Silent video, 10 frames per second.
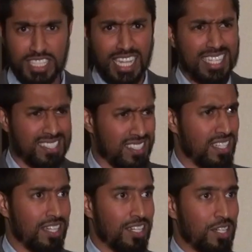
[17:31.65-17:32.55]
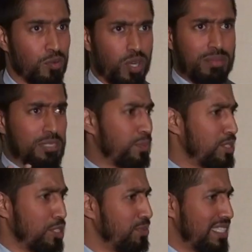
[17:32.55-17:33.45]
realize what am I
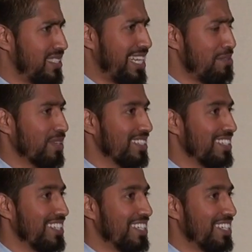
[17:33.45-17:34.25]
supposed to do with this statement?